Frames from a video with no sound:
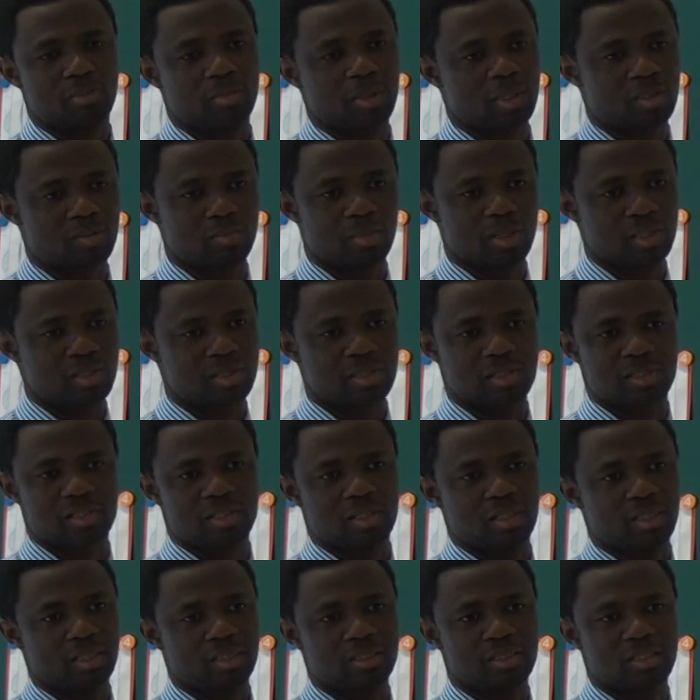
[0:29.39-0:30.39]

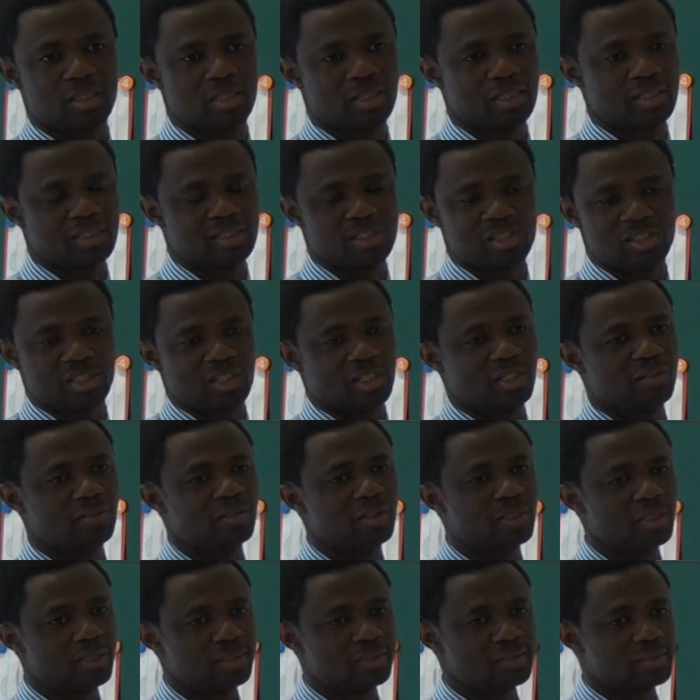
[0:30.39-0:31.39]
mathematics later,
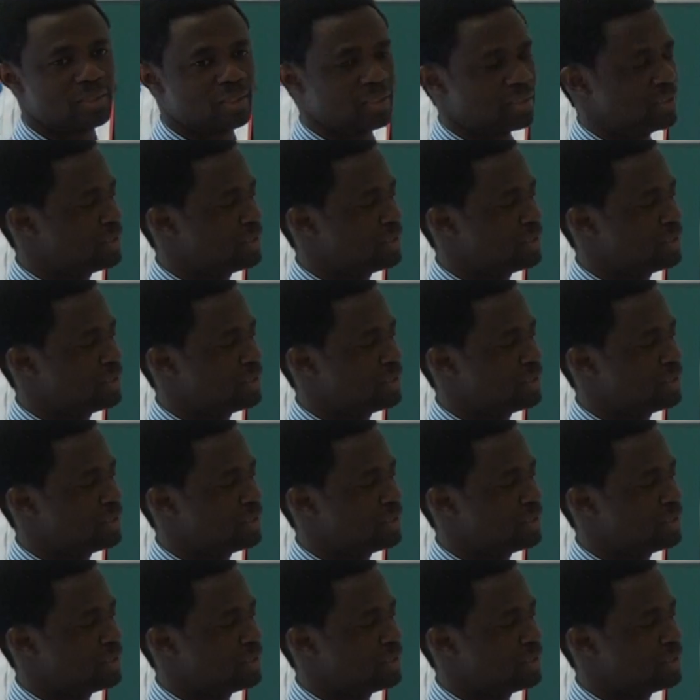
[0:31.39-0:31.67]
engineering later